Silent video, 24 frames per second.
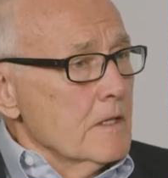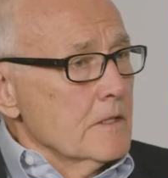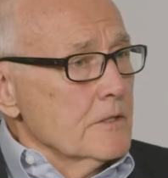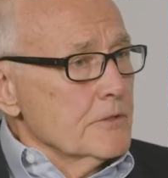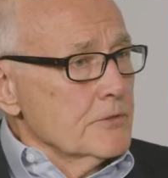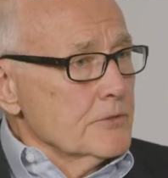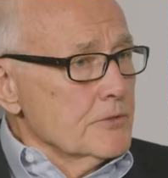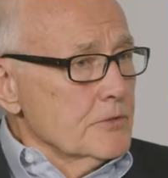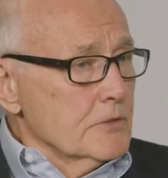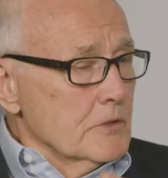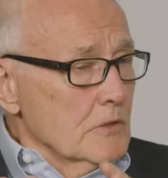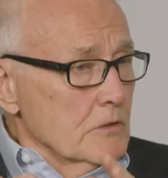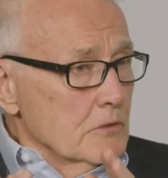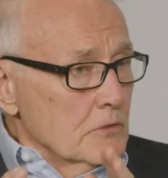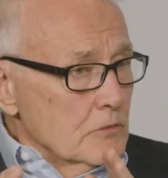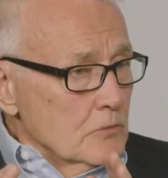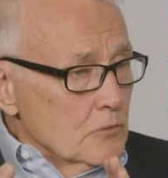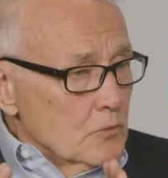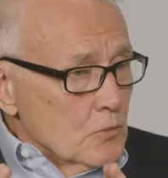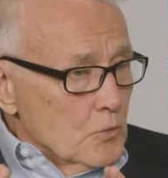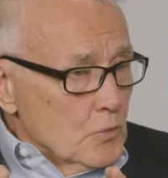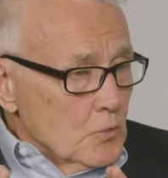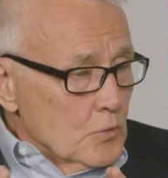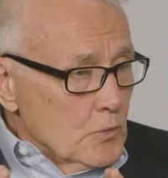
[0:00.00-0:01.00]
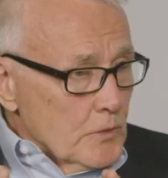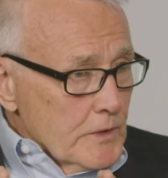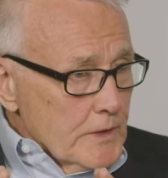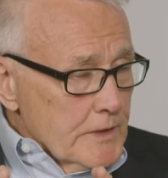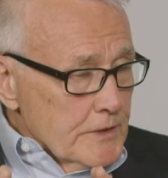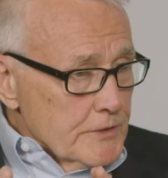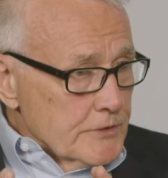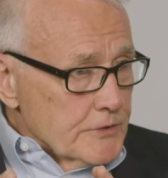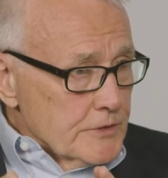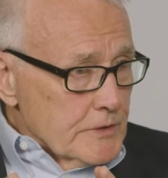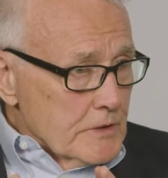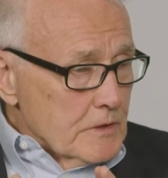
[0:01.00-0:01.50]
So
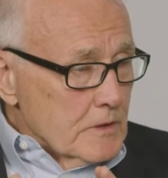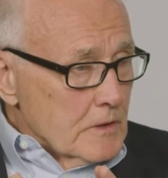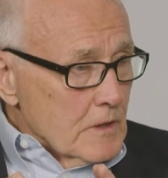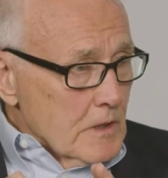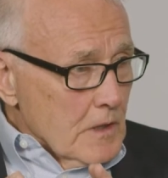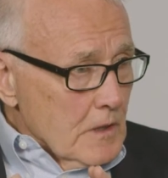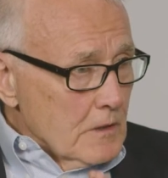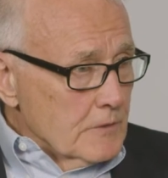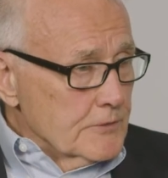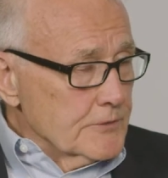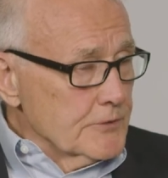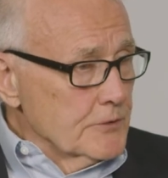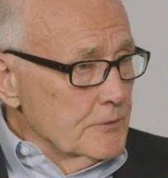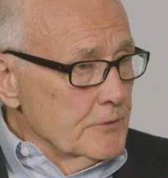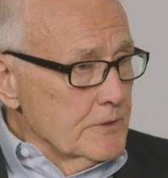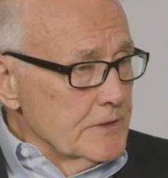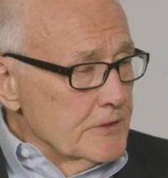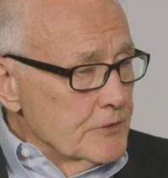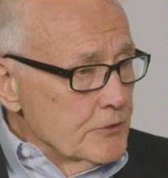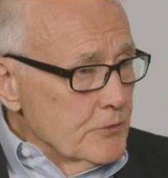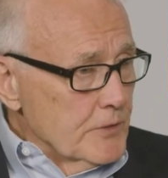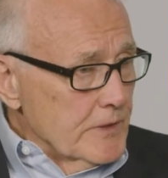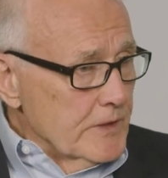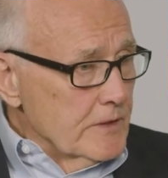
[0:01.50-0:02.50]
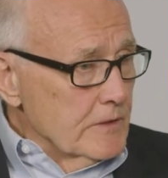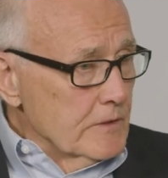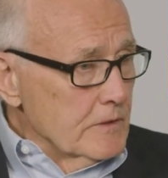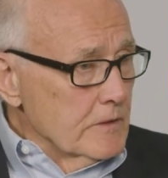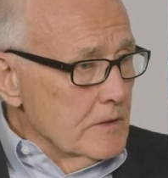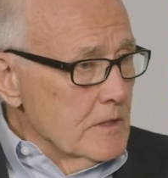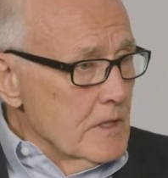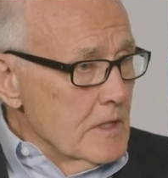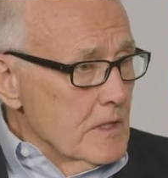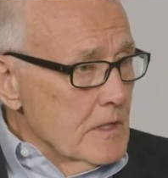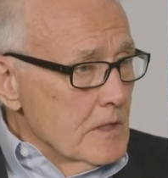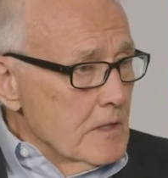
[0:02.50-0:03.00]
is there also a
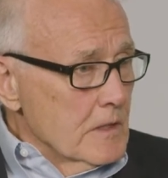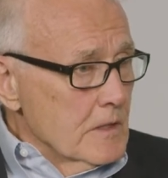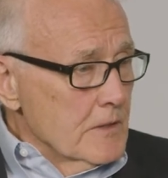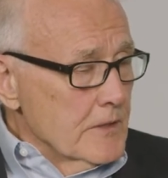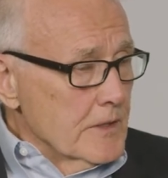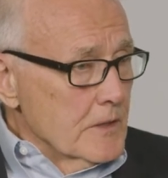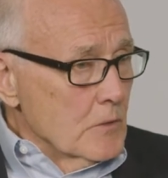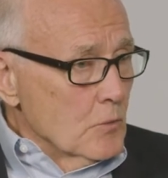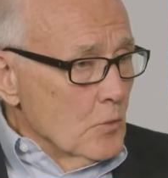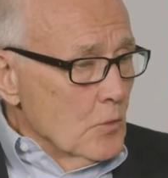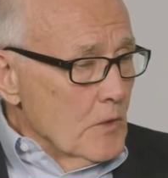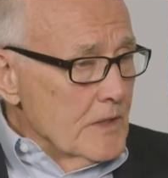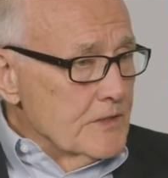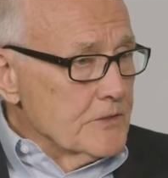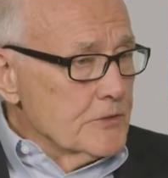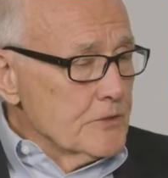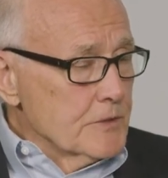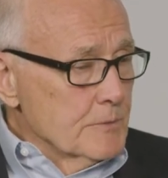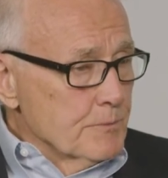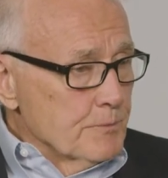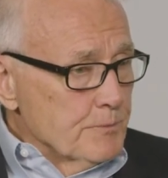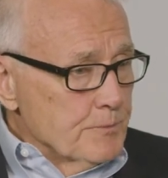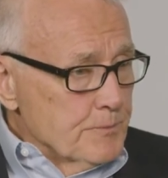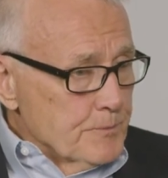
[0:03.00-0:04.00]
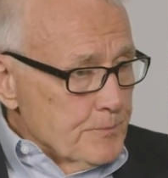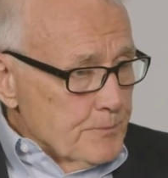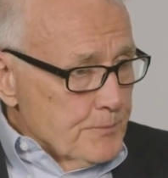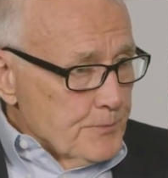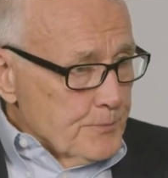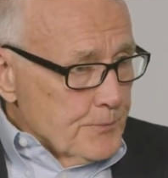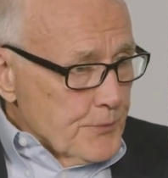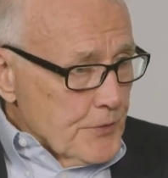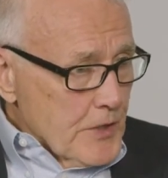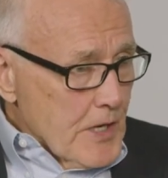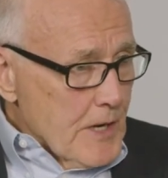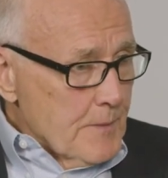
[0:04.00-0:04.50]
trigger that once the
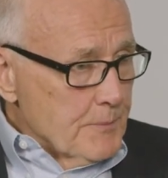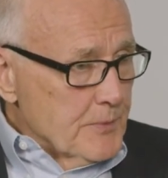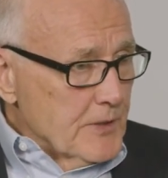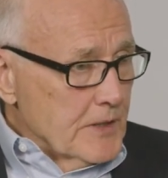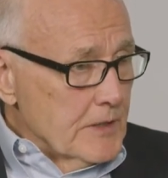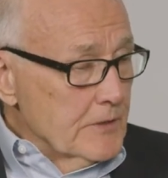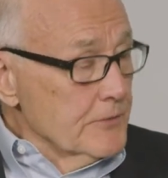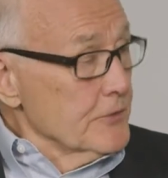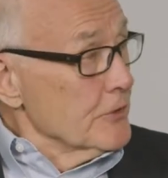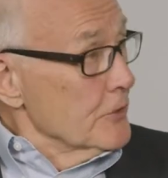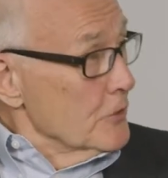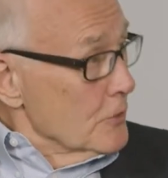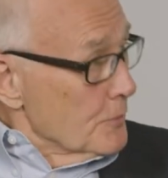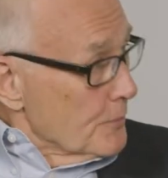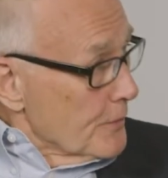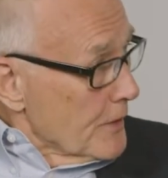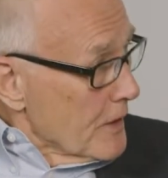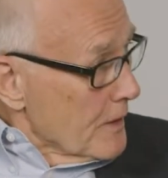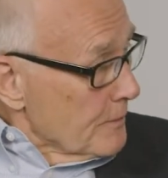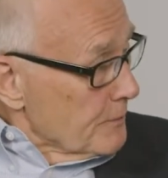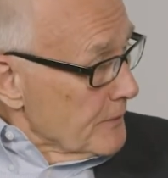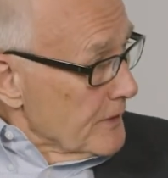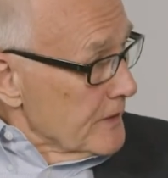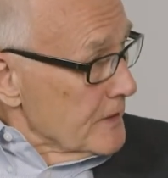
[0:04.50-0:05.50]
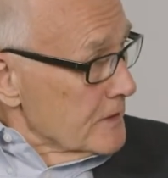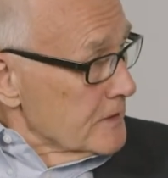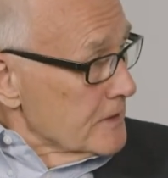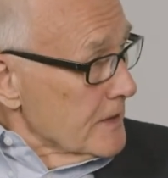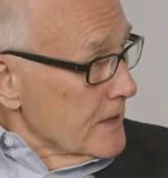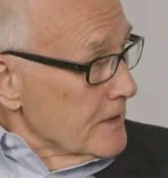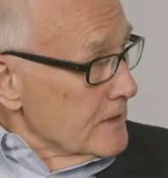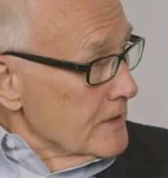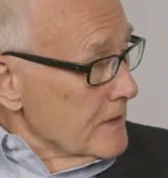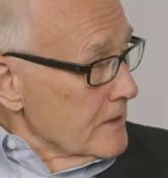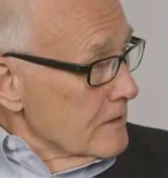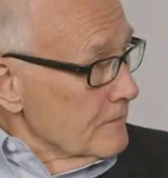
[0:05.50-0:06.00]
property, the new property is
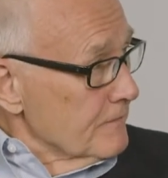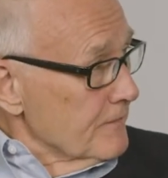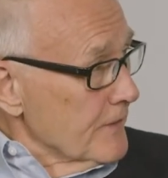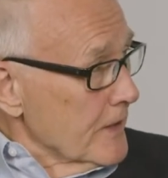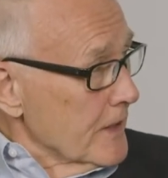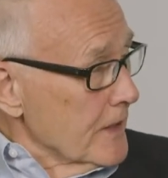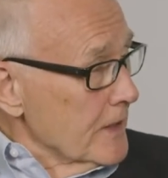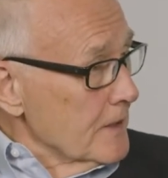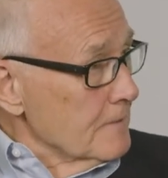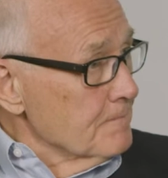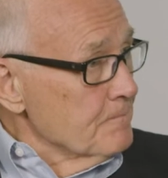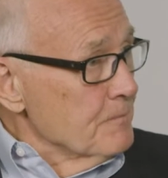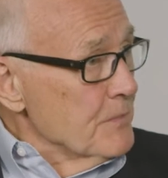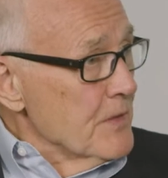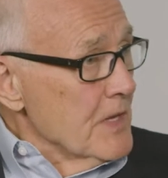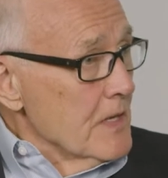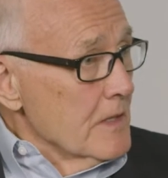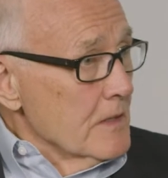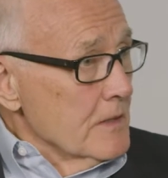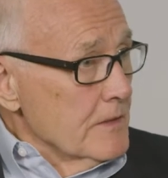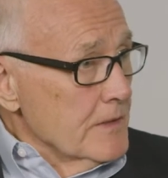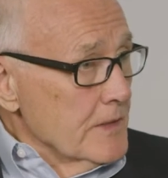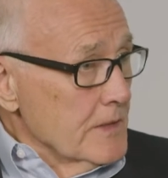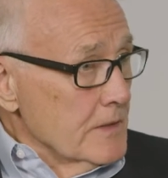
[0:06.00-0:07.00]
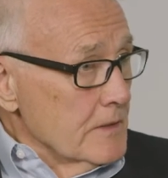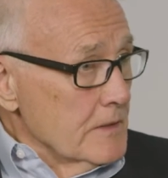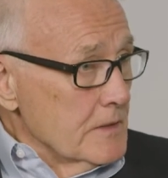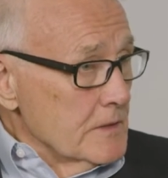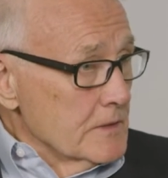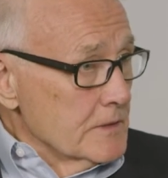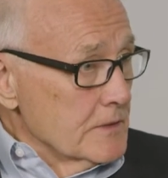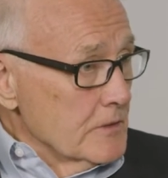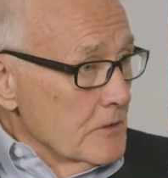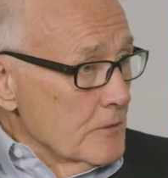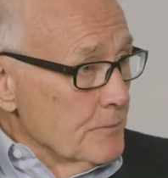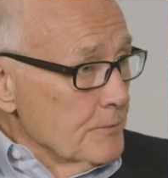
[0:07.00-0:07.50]
identified, then
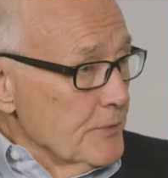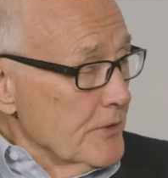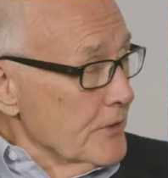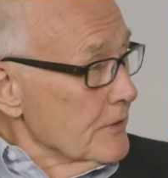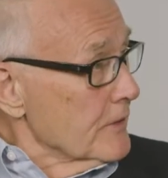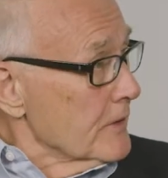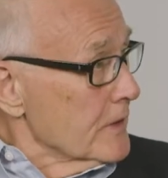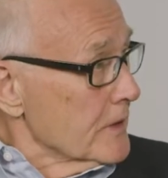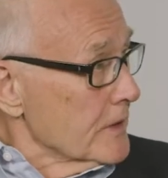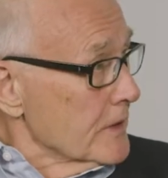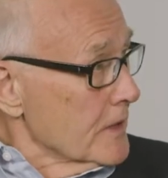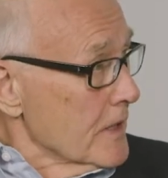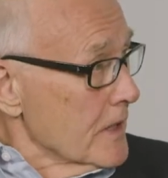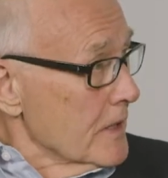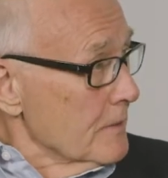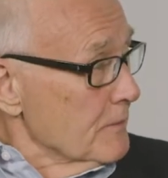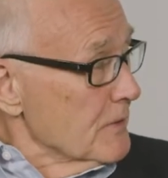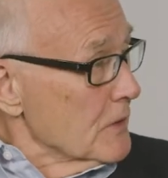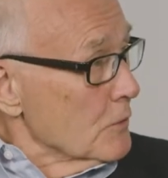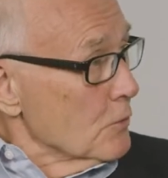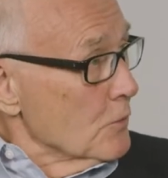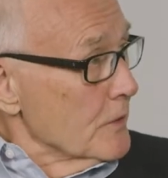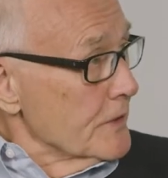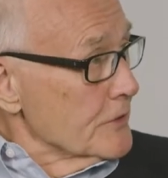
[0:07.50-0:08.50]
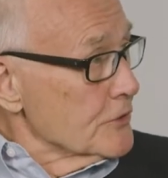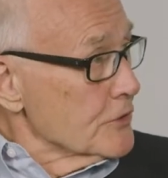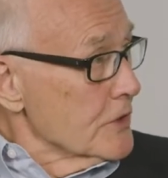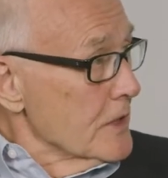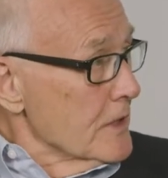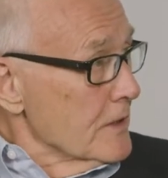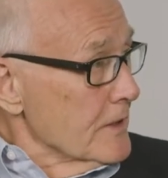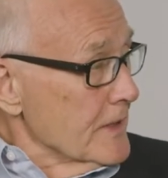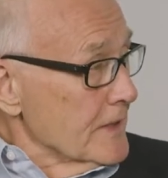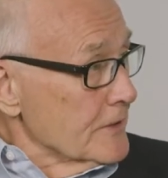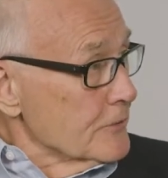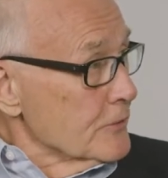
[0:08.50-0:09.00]
is there a period of time in which
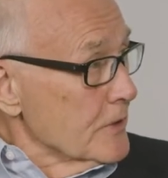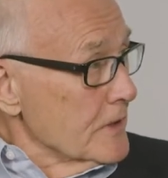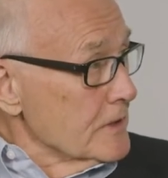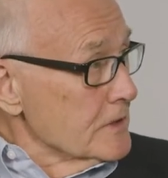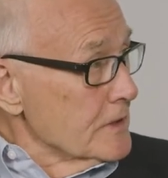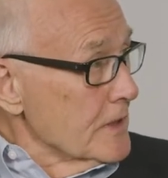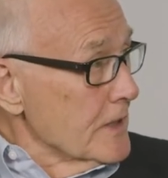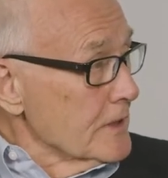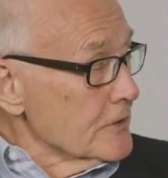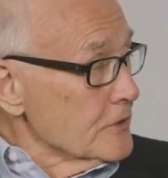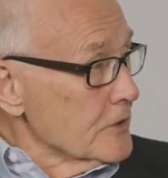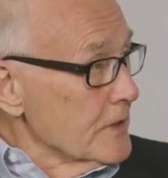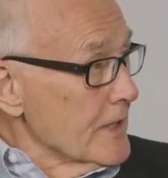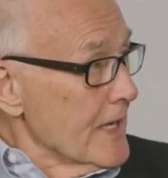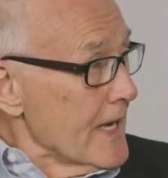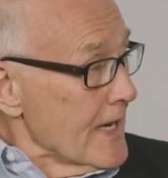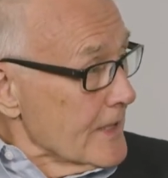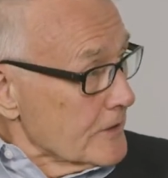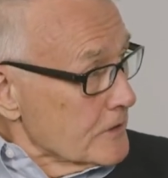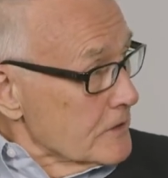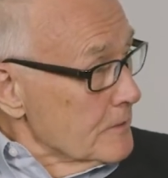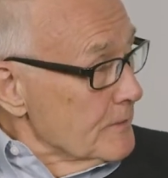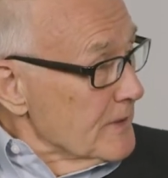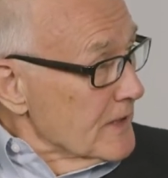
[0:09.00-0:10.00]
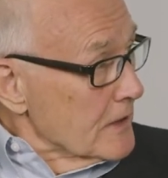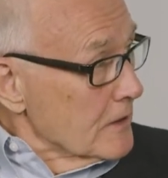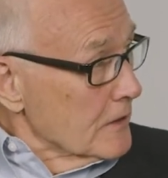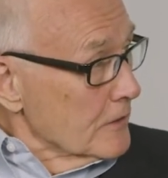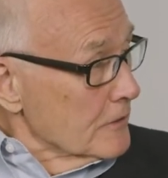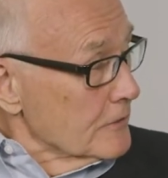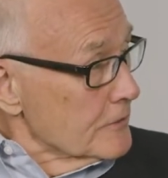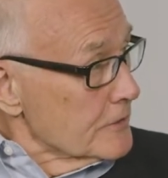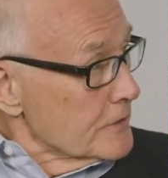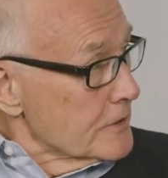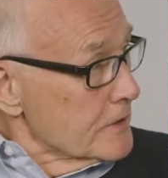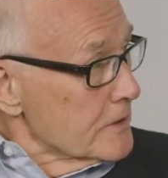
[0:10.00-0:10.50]
that transaction has to be closed?